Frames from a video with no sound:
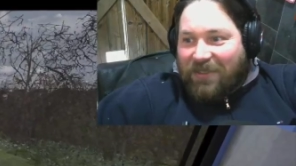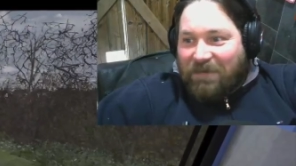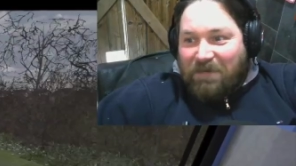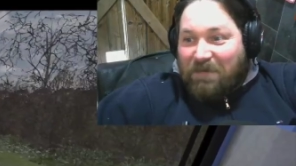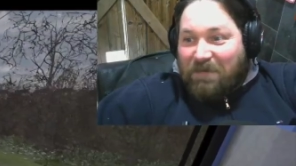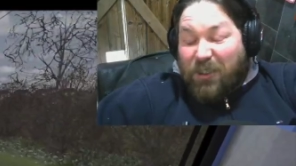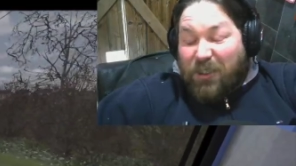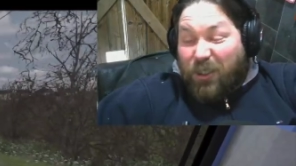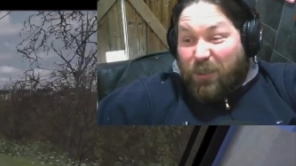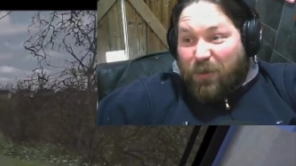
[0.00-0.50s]

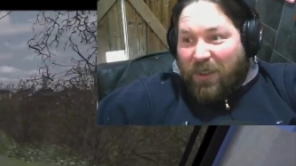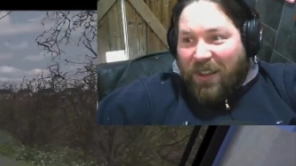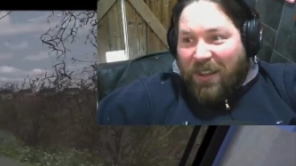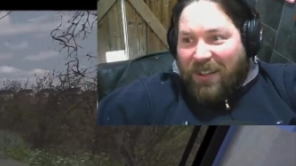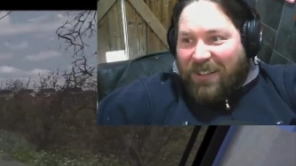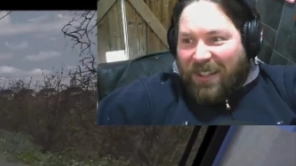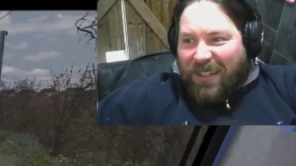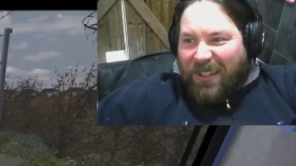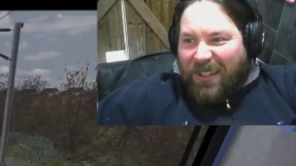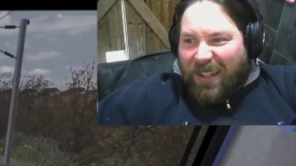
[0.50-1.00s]
just one of those
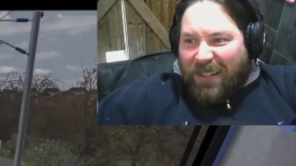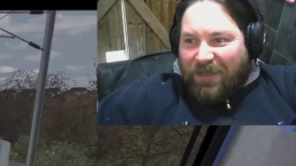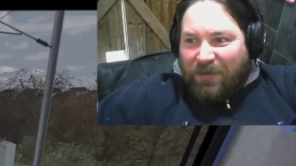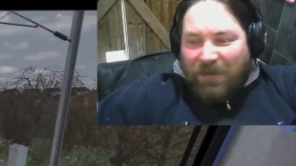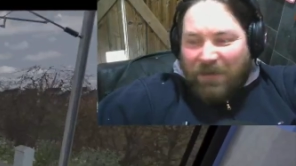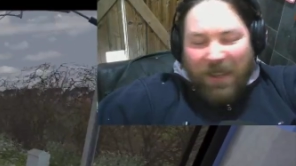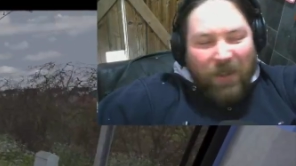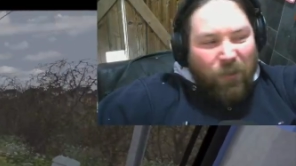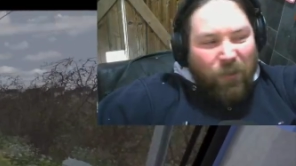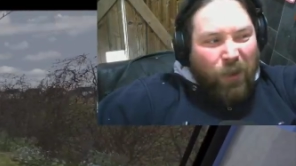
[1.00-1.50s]
things that I'd
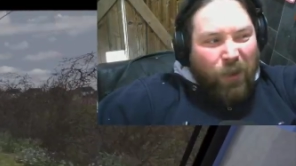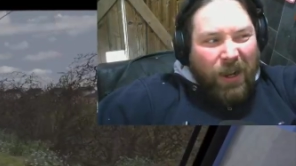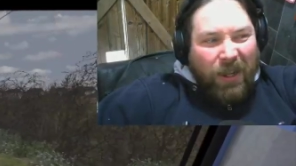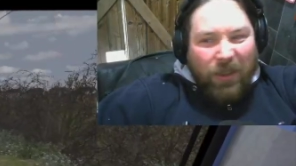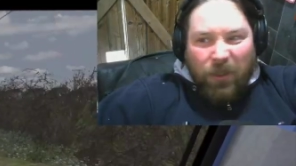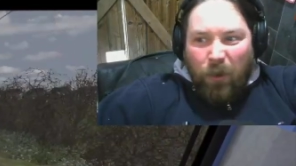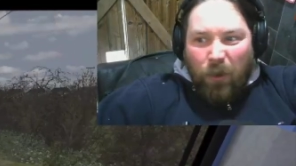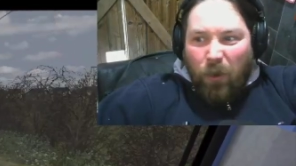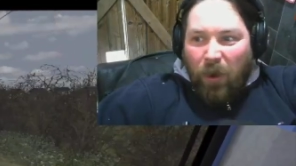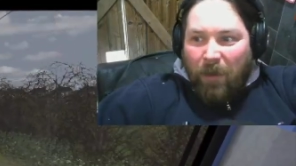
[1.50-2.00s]
never really
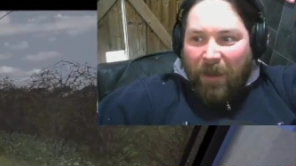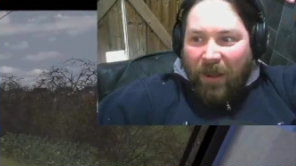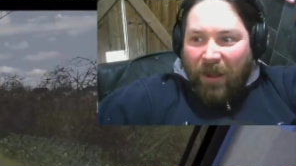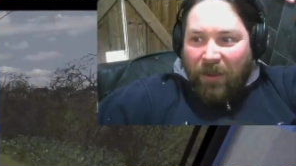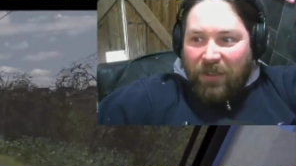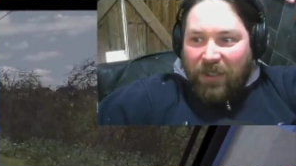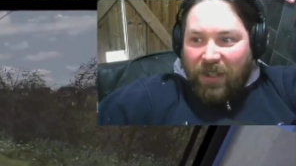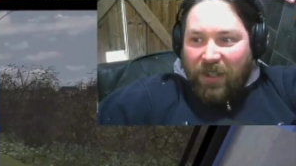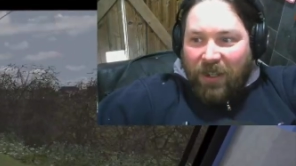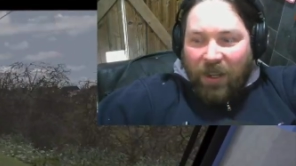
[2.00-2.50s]
thought about
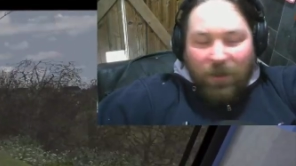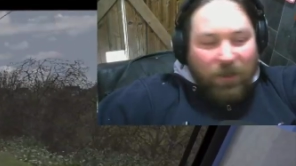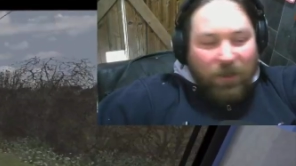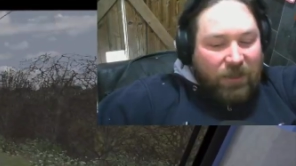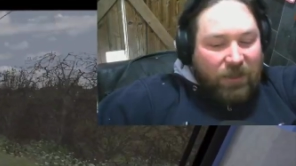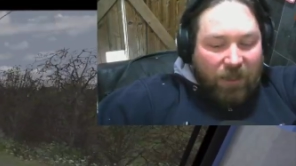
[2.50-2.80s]
until I noticed it.